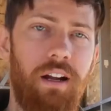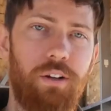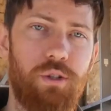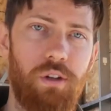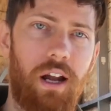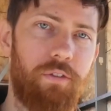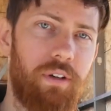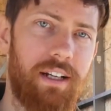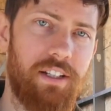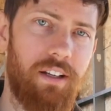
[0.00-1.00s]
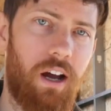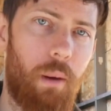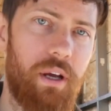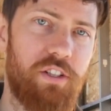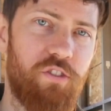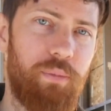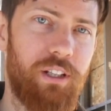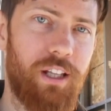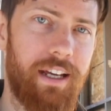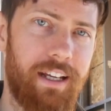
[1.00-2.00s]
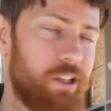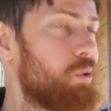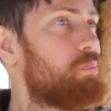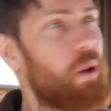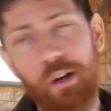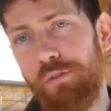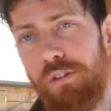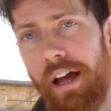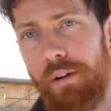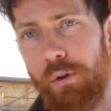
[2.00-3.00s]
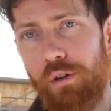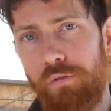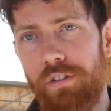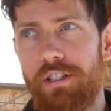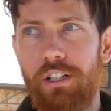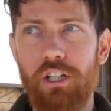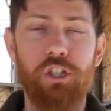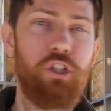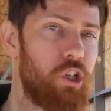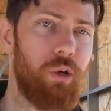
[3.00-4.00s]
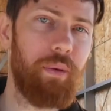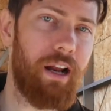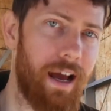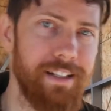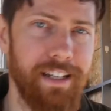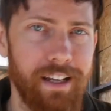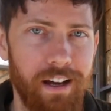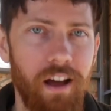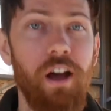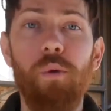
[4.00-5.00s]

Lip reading: So a lot of critics in the comments have been like, your butterfly roof is such a stupid idea.